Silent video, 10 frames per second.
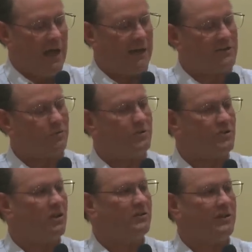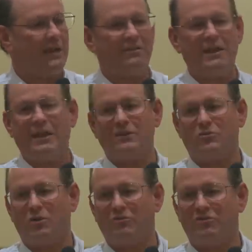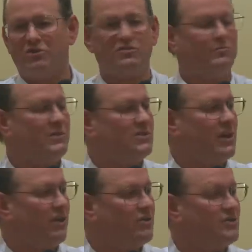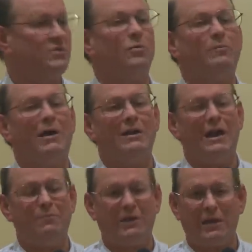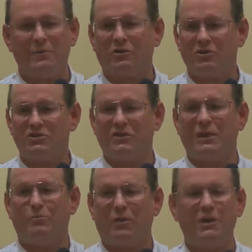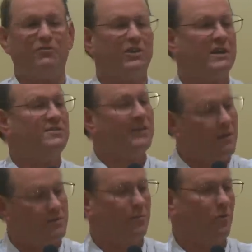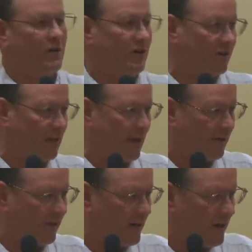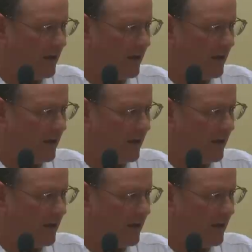And as a result of that, they had had twelve years of miscarriages. And when my dad became a Christian, they prayed for kids, and I was born a year later.